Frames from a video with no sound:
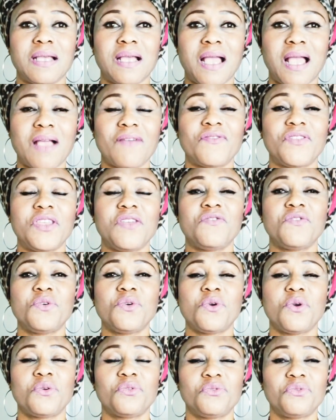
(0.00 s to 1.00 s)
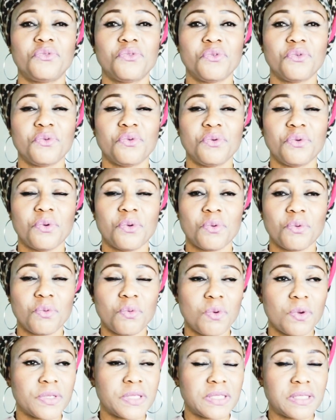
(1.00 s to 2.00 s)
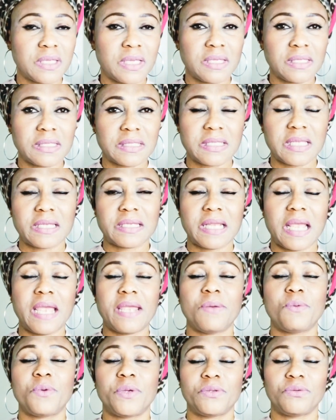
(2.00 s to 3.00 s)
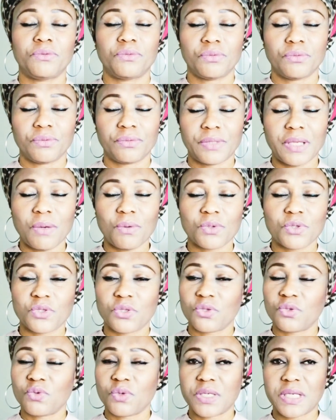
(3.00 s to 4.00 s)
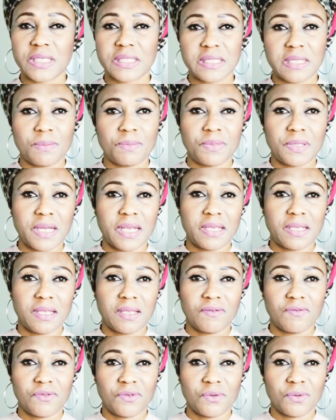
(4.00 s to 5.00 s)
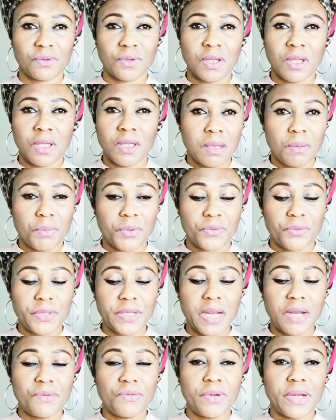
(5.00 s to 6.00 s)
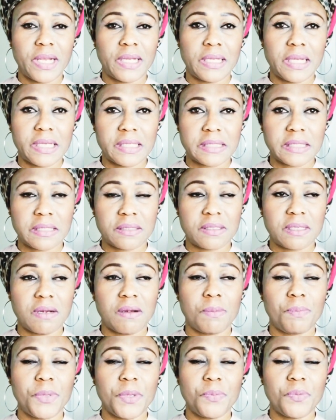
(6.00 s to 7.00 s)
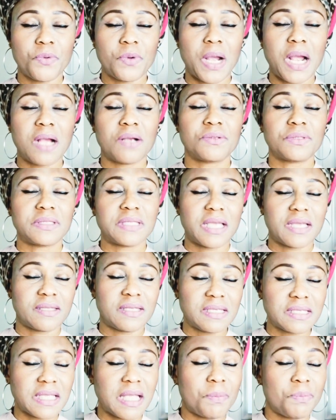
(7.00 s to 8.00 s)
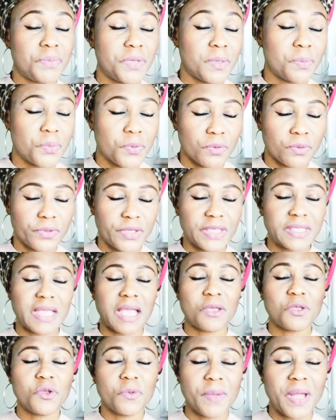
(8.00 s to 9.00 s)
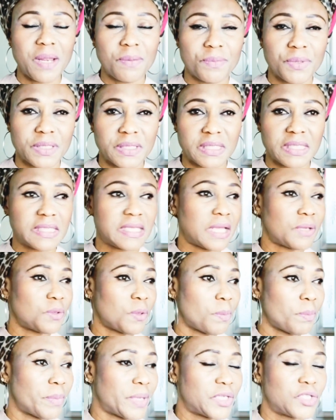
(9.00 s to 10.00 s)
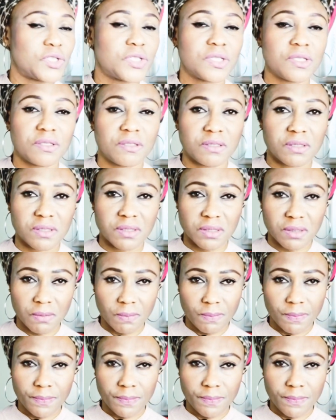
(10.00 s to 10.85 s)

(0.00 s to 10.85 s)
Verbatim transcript: have even gone through worse things than I went through. That was just one example I gave you. But when I realized that there are people out there, these are people, these are human beings, these are not machines.